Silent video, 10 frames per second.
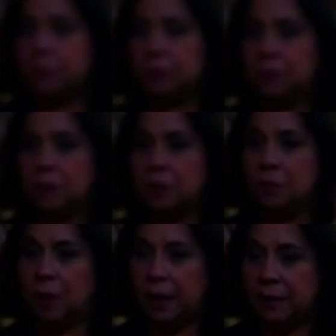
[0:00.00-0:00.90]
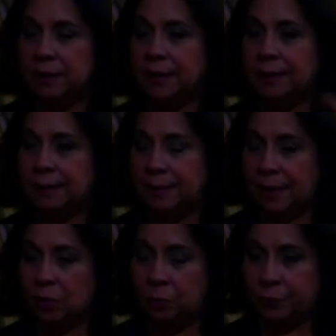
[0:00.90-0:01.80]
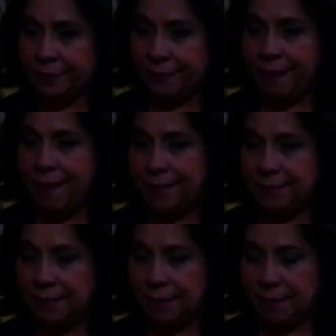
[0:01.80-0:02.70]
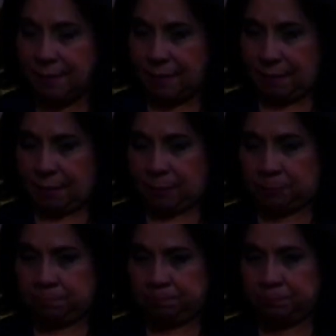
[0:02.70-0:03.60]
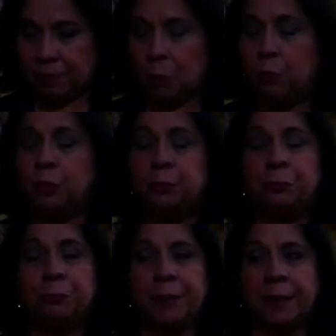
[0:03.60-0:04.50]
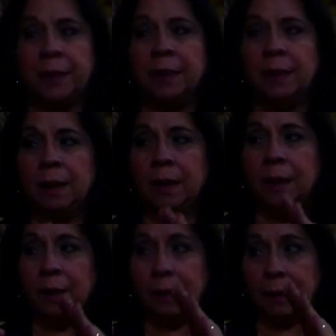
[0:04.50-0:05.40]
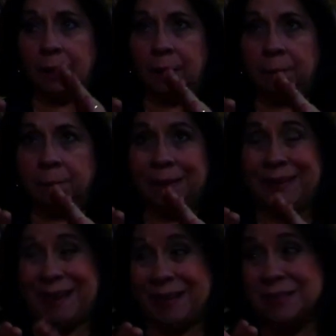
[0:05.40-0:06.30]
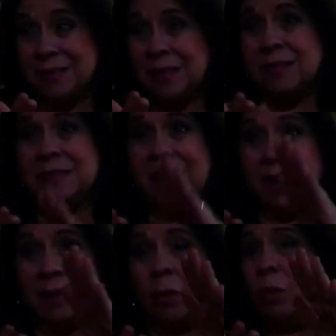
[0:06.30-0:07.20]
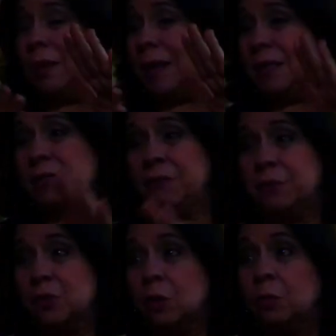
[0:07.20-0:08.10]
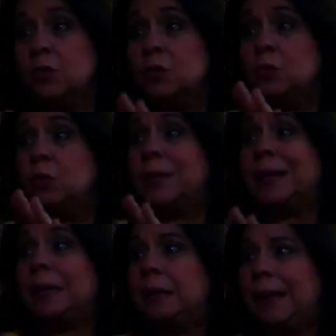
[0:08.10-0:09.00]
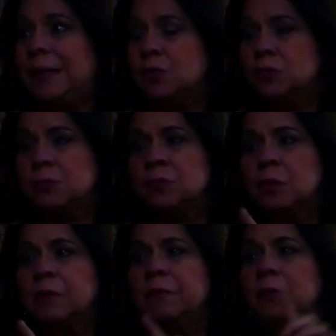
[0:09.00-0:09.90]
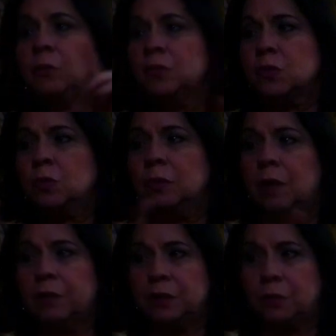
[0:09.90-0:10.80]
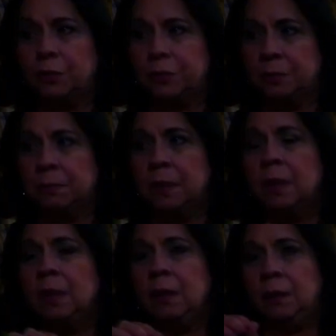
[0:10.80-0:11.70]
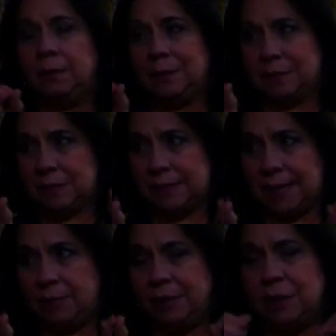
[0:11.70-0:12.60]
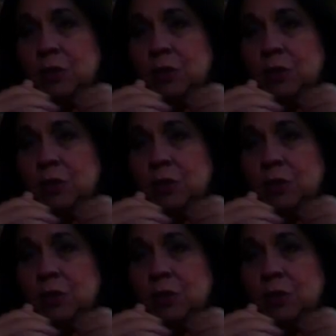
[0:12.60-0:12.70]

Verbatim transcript: Puerto Rico, Arte en la Comunidad, um, would bring um, classics and all kinds of shows to the classrooms, not even to a school auditorium necessarily.